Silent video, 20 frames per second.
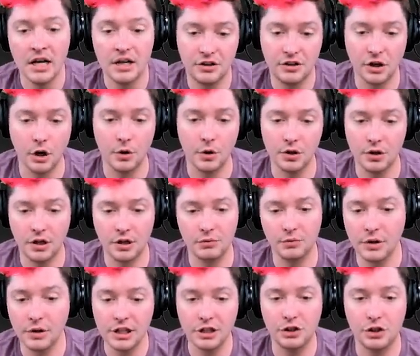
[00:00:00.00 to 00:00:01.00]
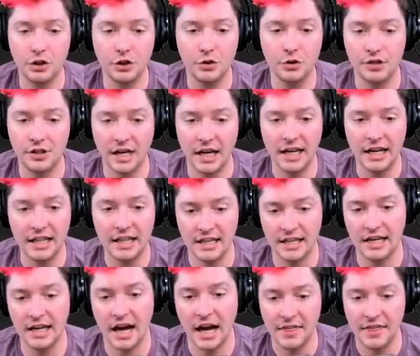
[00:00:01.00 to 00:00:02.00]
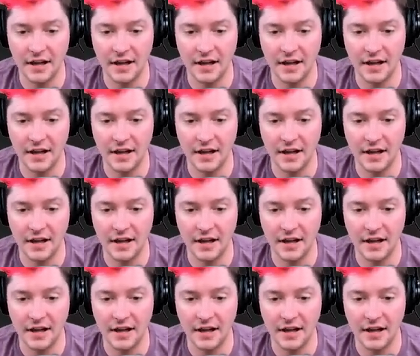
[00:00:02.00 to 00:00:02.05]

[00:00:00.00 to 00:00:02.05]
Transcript: So you could really choose anything